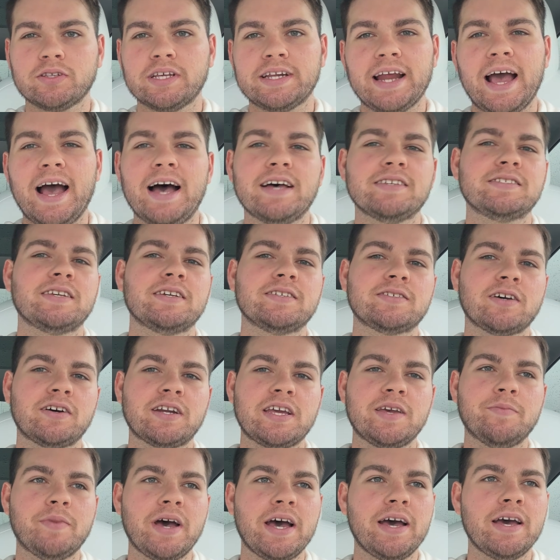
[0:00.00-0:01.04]
it as is on
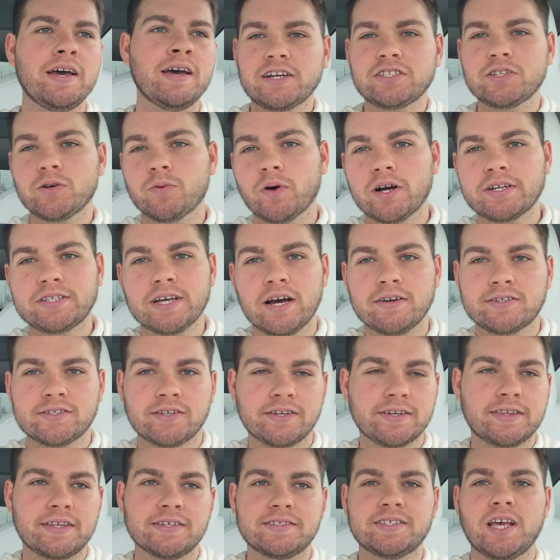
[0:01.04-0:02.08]
eBay. It actually worked out
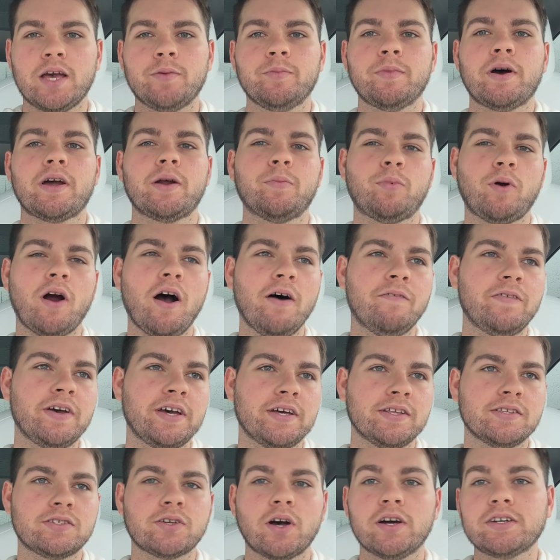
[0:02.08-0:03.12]
to like the same amount of
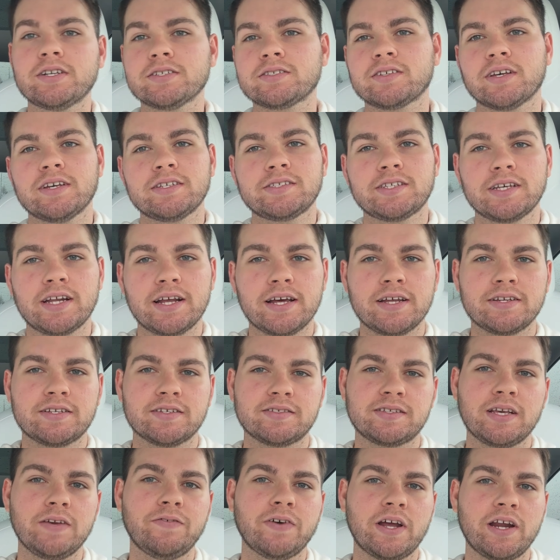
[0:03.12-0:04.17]
profit. So I just listed it
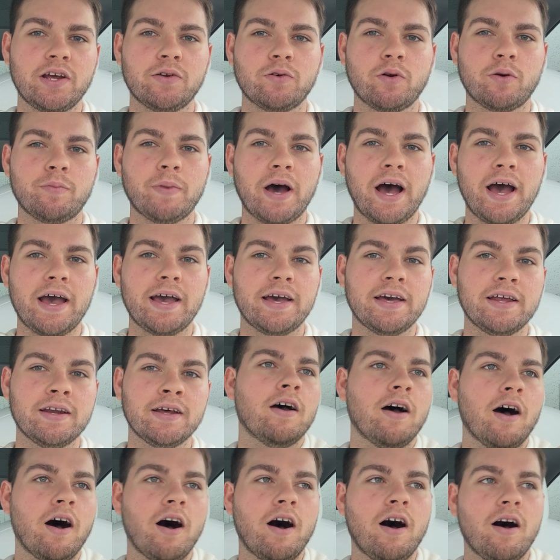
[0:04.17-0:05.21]
to see if anyone would buy it.
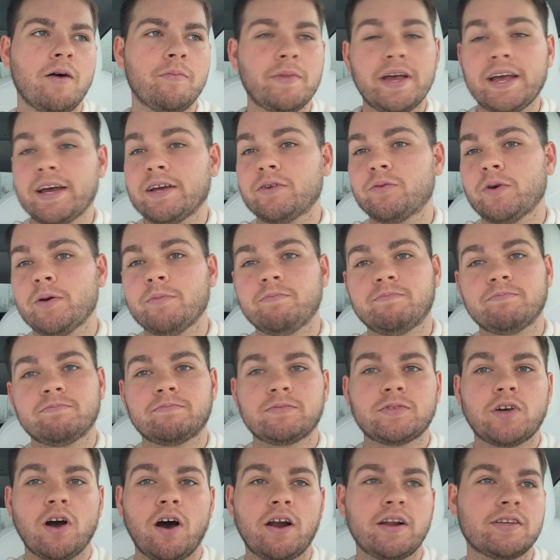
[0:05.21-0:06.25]
And we
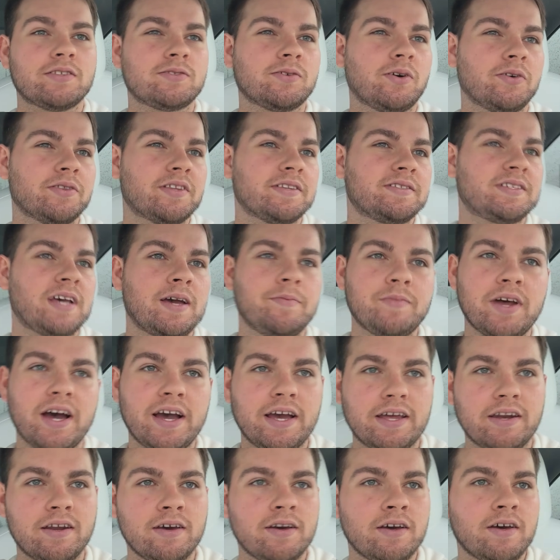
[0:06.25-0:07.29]
got it sold the same
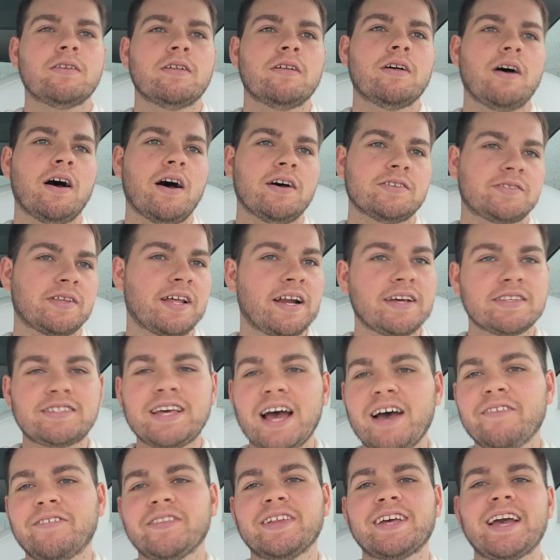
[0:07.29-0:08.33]
night. So that's
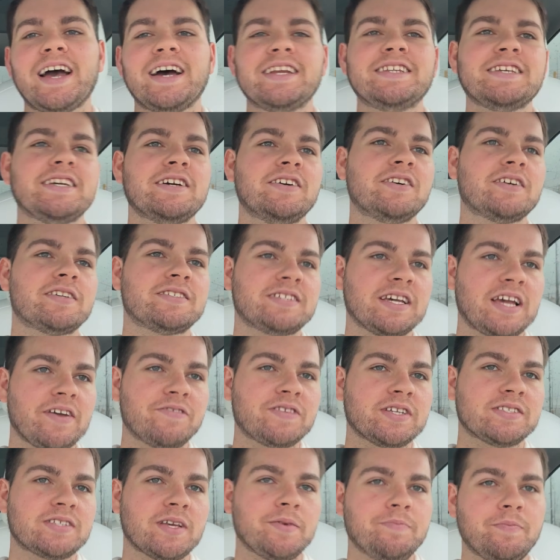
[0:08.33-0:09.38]
definitely ideal because it
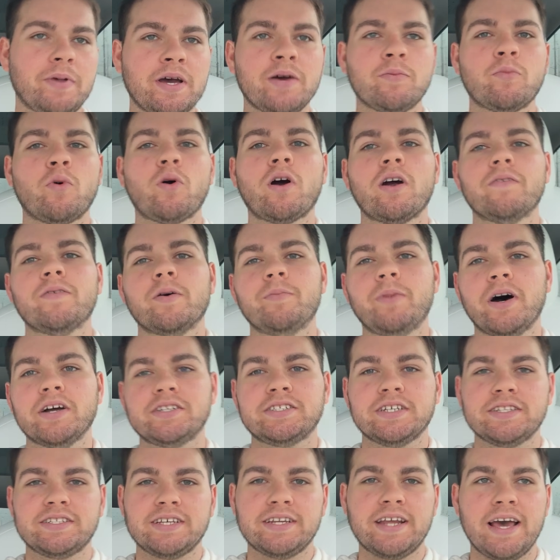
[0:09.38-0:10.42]
gives us a bit more of a
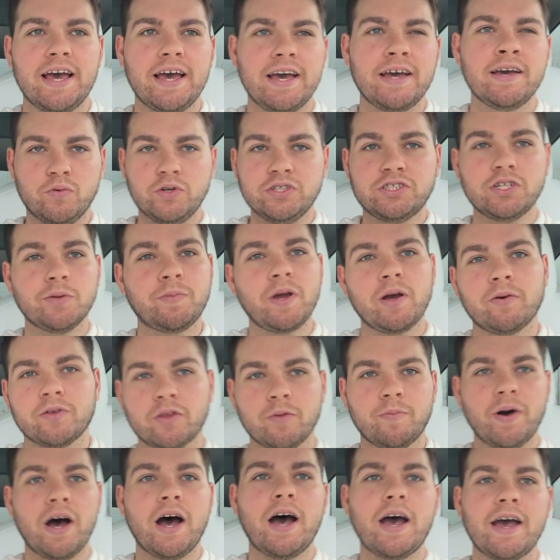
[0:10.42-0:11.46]
budget today. We should be able
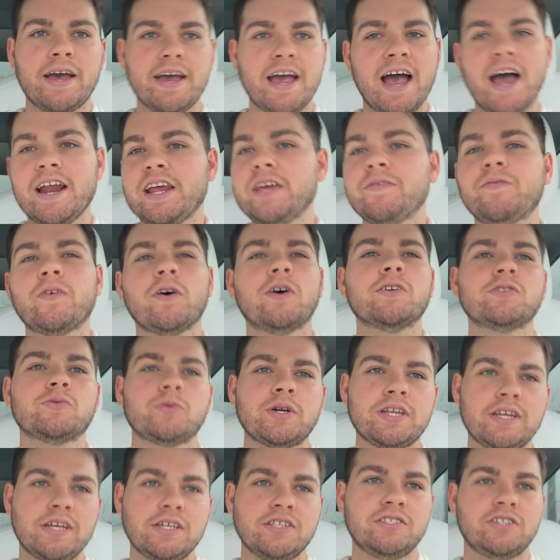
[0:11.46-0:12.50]
to buy any phones
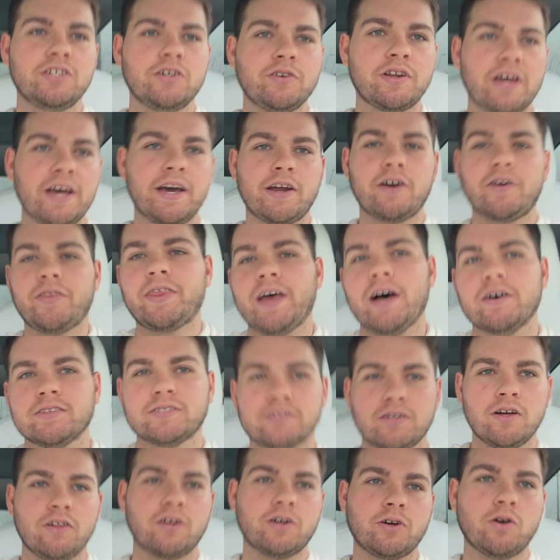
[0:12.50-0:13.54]
we need to hit our
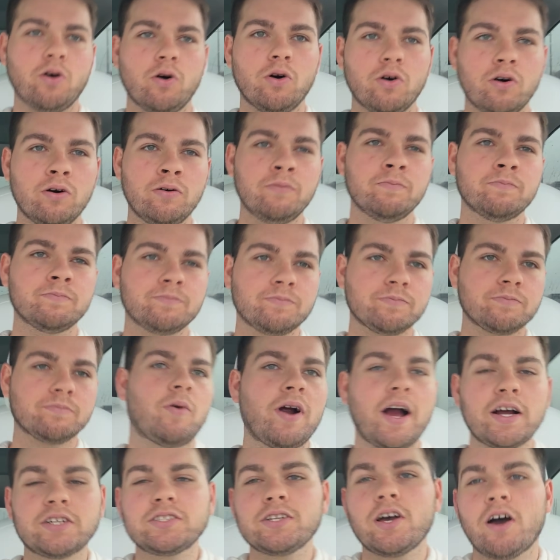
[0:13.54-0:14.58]
$1,000 goal.
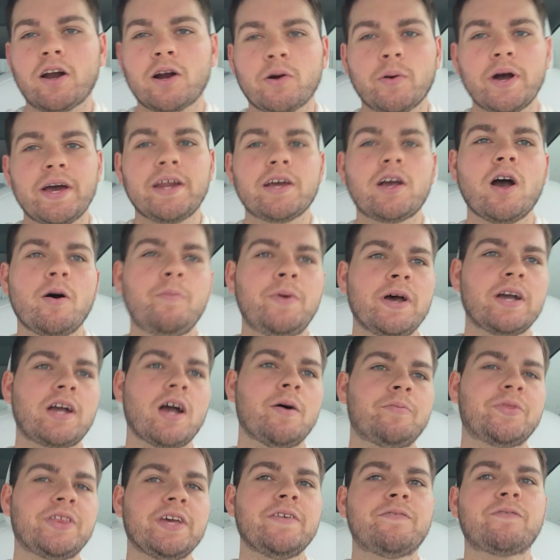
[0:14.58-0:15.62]
We're actually on our way to go pick
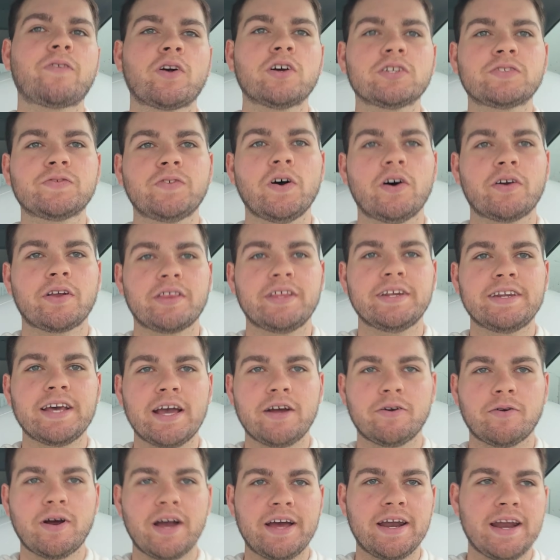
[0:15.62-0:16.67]
up the first phone of the
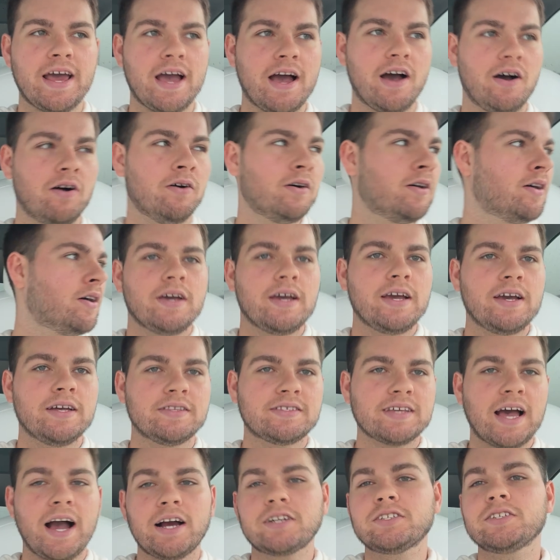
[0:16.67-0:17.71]
day right now.
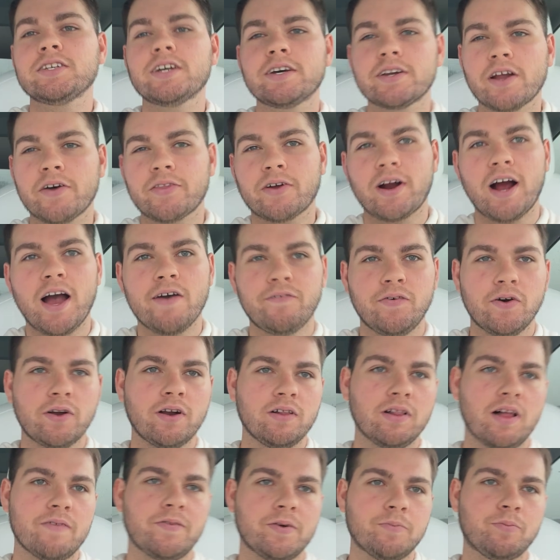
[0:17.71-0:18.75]
It's actually another iPhone
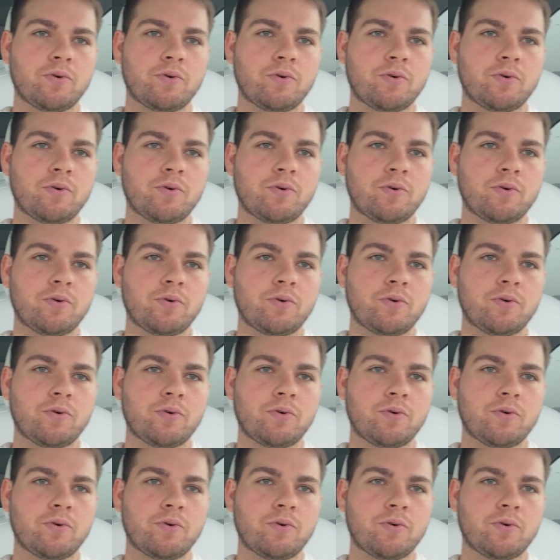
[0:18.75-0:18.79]
11